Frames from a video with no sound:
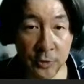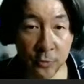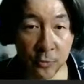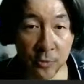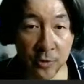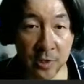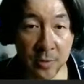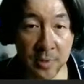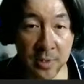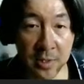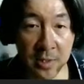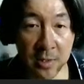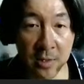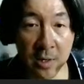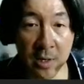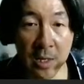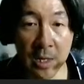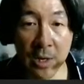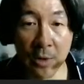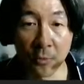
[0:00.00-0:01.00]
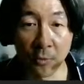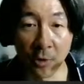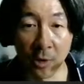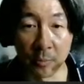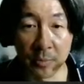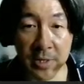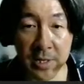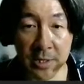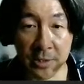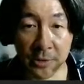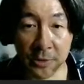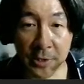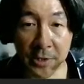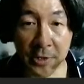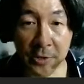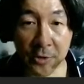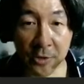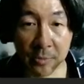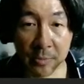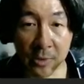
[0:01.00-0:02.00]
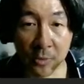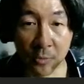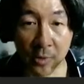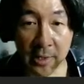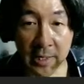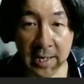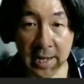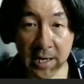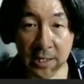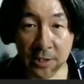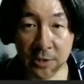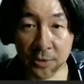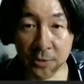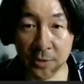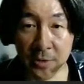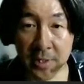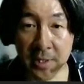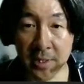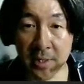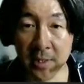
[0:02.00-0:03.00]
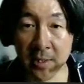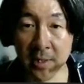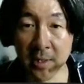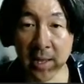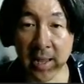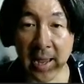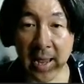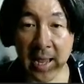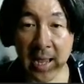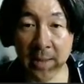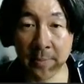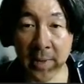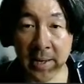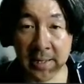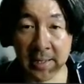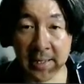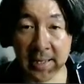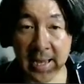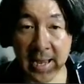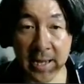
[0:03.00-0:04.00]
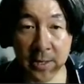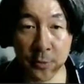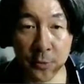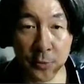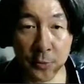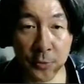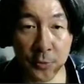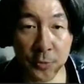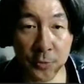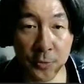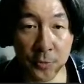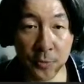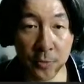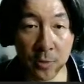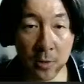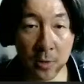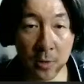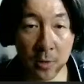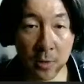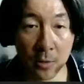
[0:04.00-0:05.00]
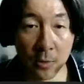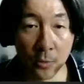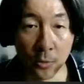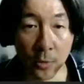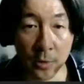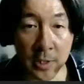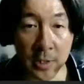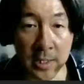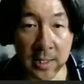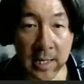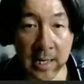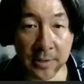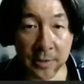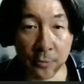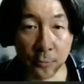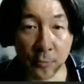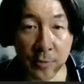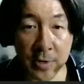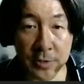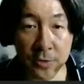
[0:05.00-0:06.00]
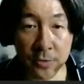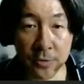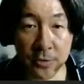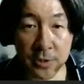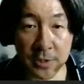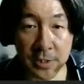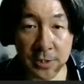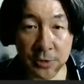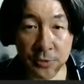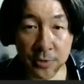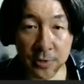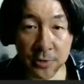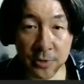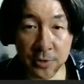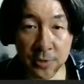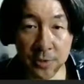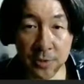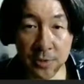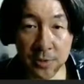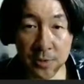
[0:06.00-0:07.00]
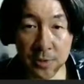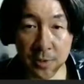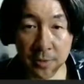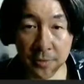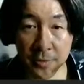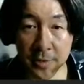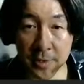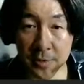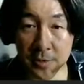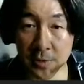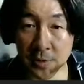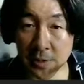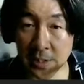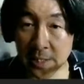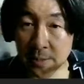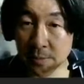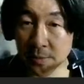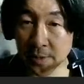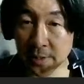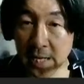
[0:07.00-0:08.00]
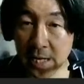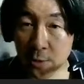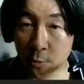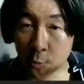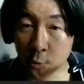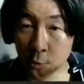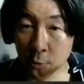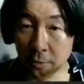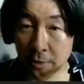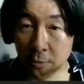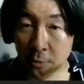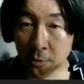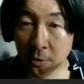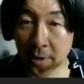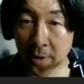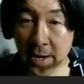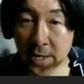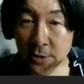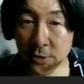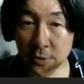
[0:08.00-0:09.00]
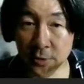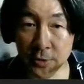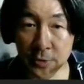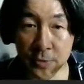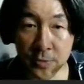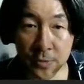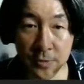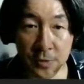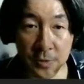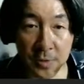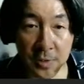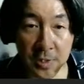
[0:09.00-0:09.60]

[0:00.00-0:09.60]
showing me. I'll be clear about what I actually am and can do. Looking at the research instructions, this seems like a query where I should use a